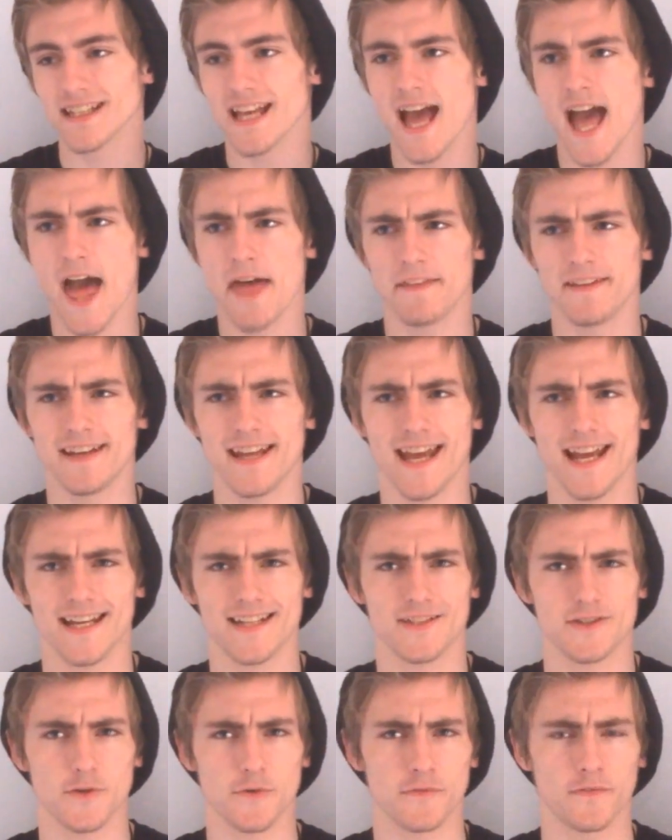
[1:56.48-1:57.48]
and the
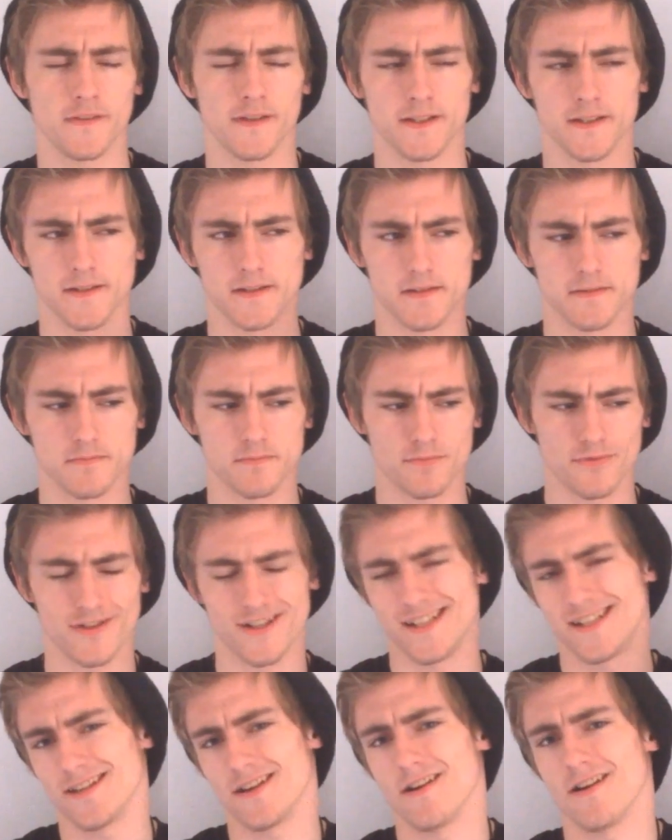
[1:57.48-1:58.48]
next you'll feel
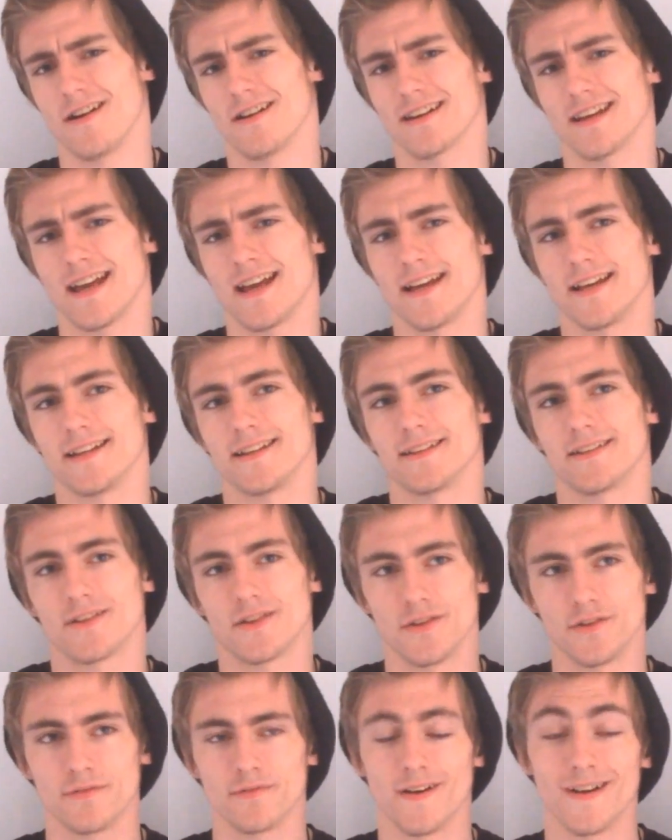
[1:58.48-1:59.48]
pretty dark and
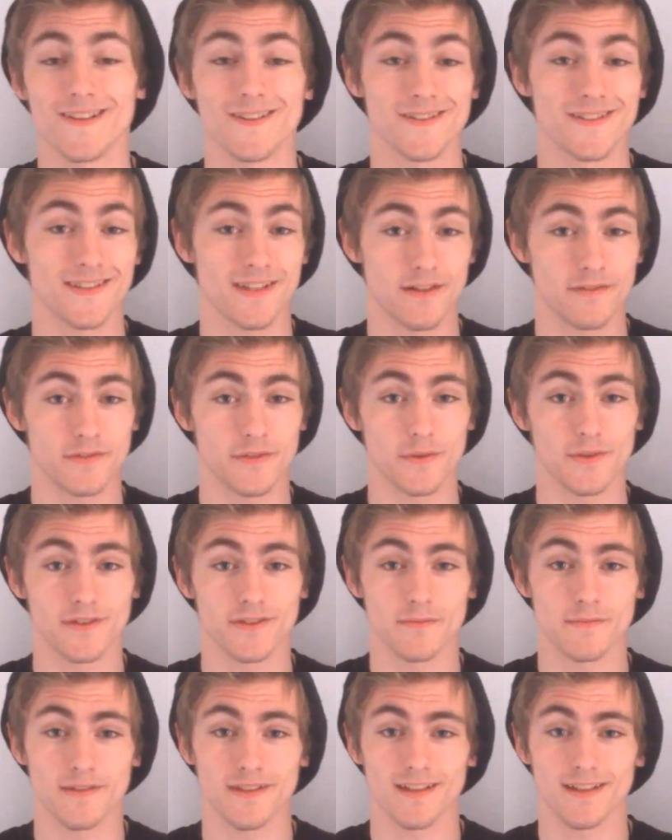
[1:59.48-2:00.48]
could find yourself doing
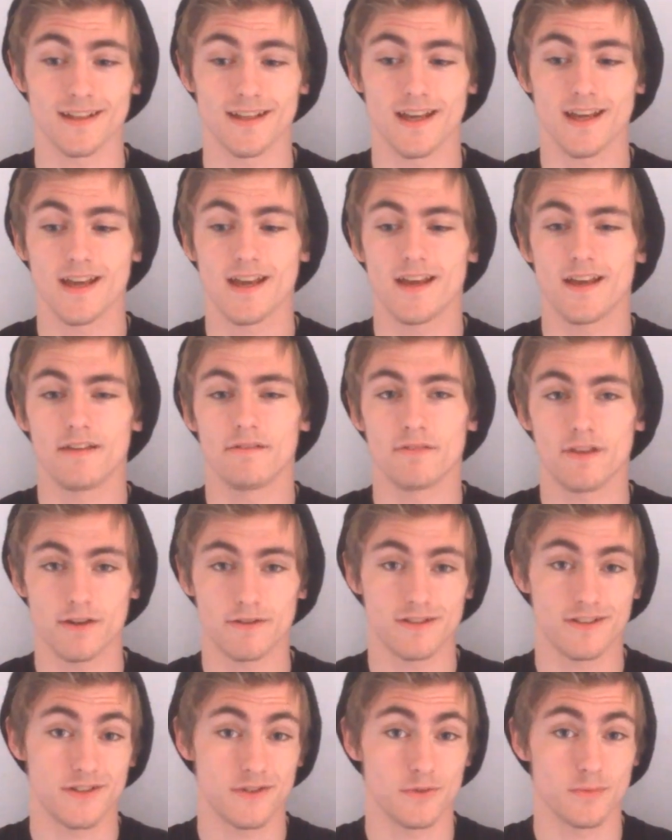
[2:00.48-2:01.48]
something
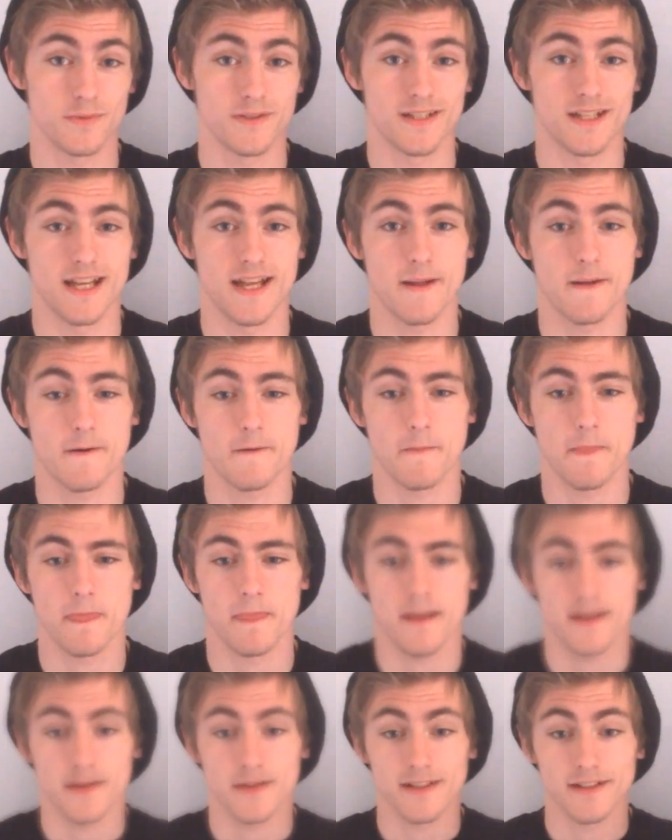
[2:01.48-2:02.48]
very stupid.
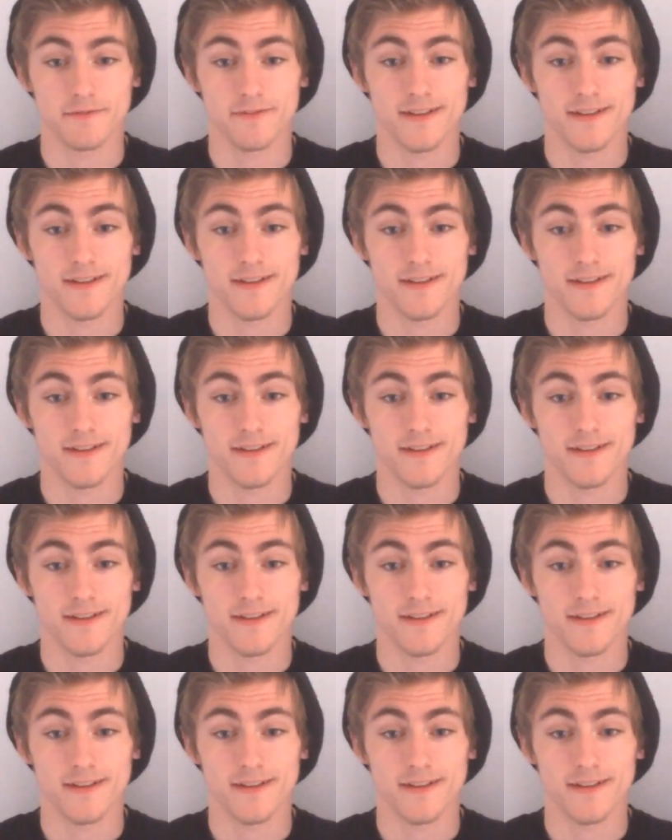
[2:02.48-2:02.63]
It's only